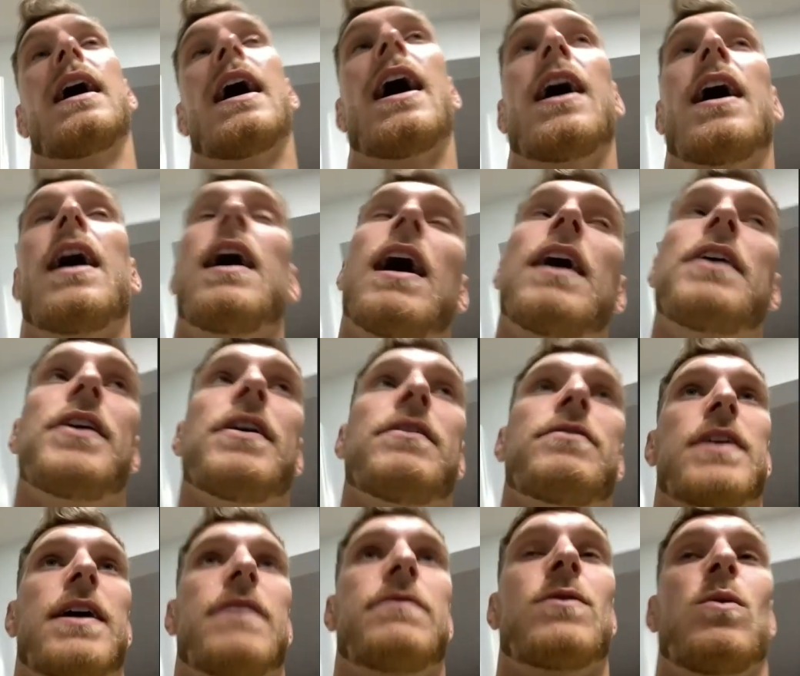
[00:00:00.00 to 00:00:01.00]
I
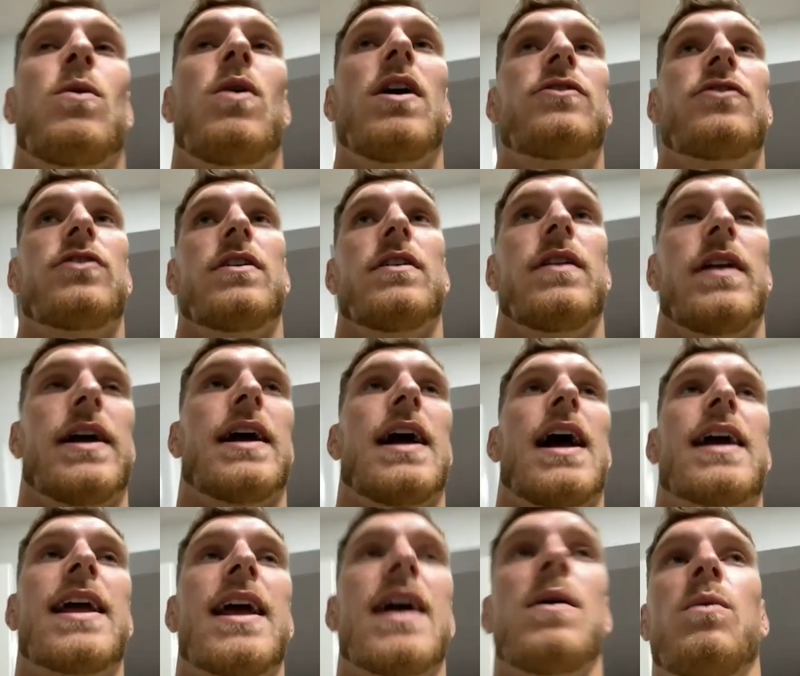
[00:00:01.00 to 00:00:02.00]
definitely have to watch it. Like I
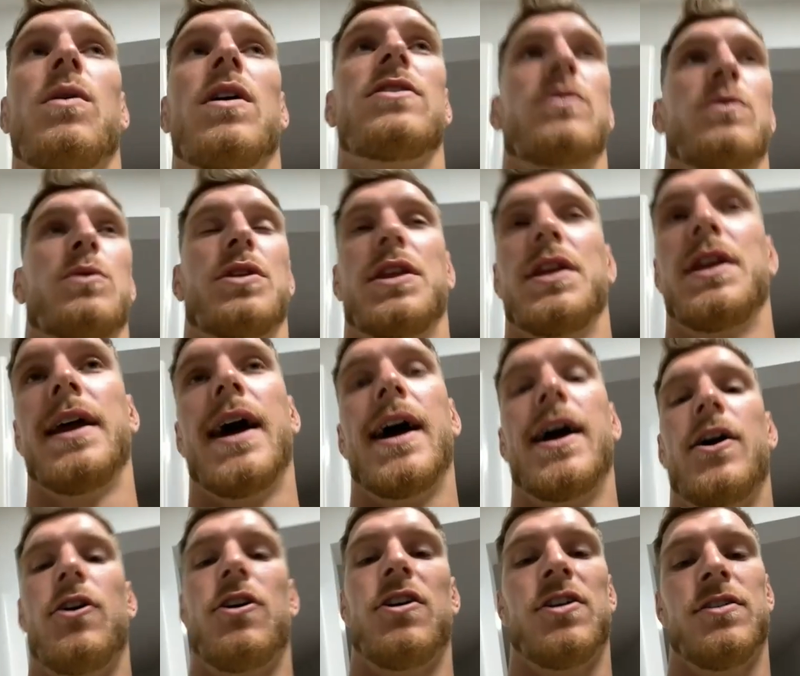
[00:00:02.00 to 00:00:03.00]
can't watch it with the
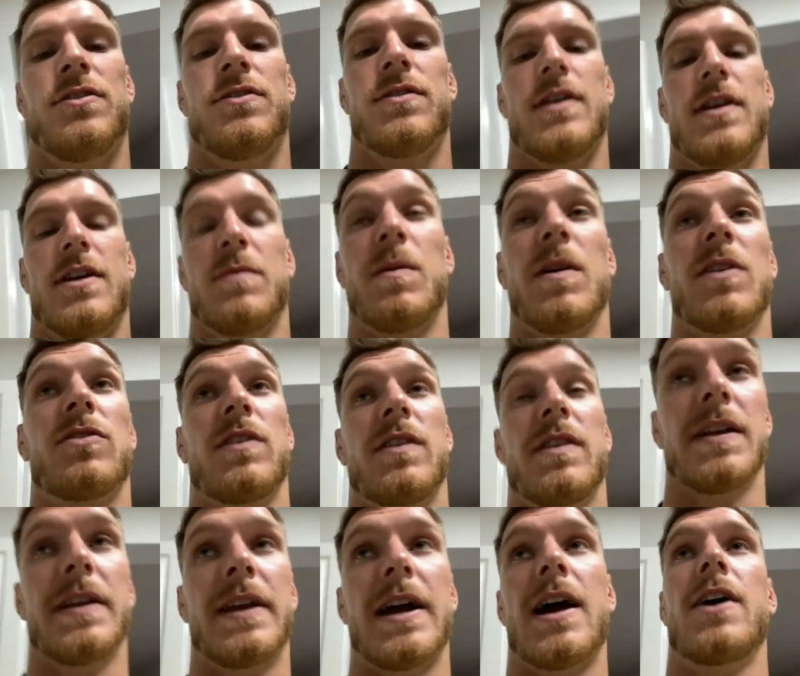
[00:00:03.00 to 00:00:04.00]
diehards, especially
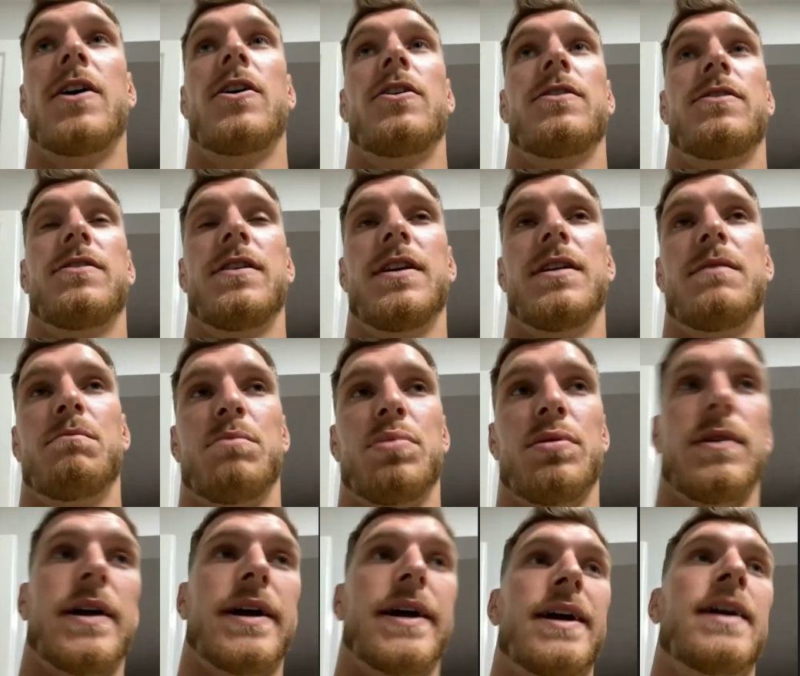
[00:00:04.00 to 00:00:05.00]
the diehards that didn't
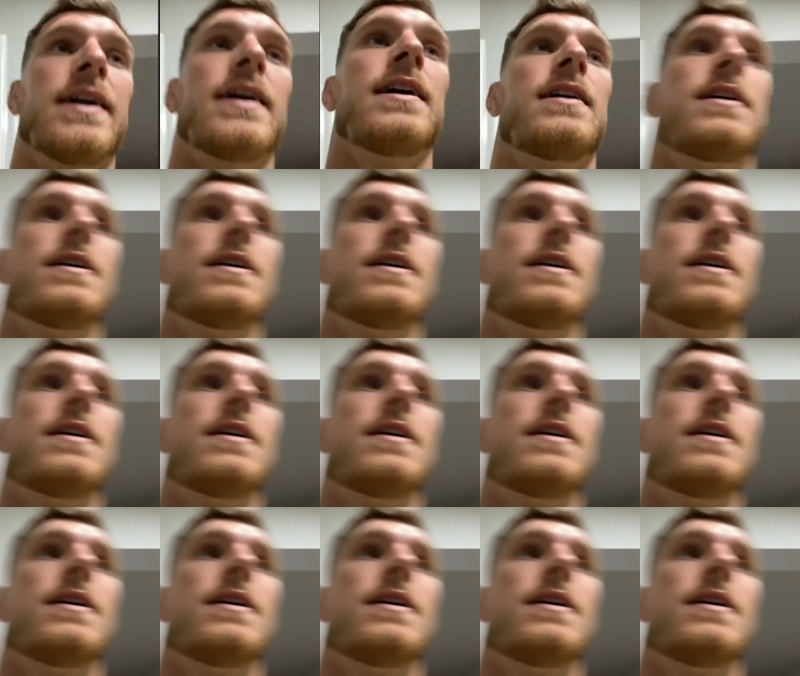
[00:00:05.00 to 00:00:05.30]
play.